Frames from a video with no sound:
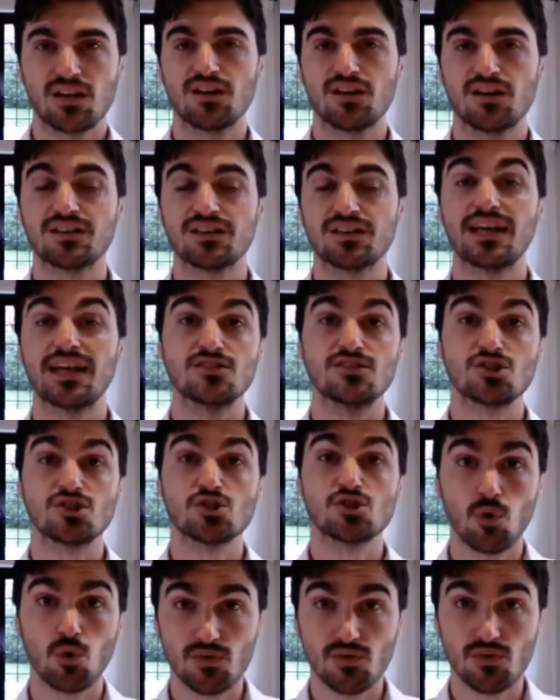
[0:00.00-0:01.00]
Her gait is
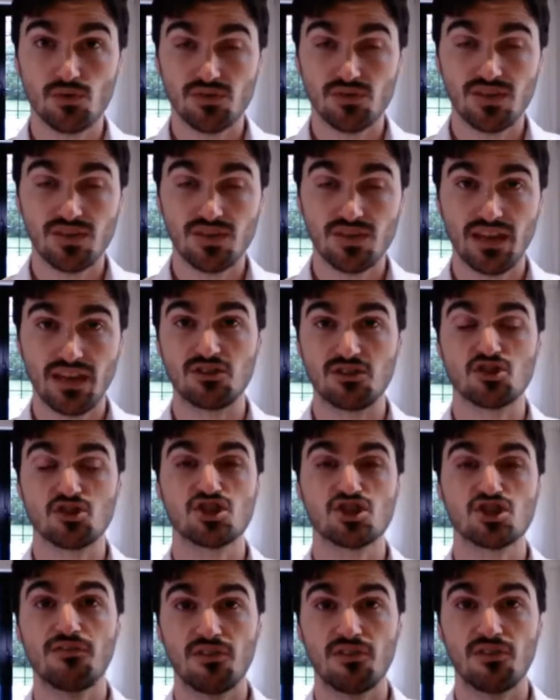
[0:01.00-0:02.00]
short and
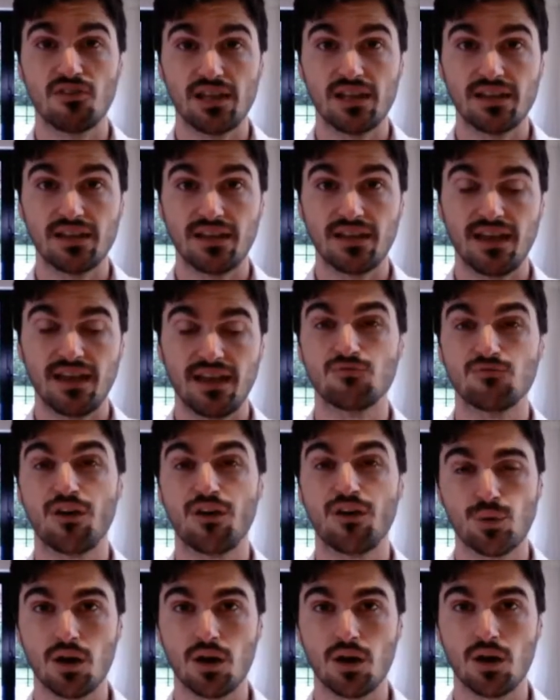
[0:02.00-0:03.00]
shuffling and
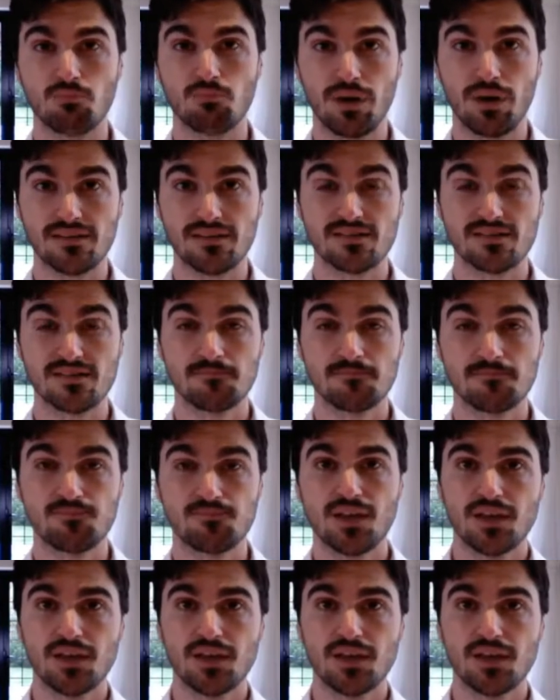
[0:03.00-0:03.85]
very wide-based.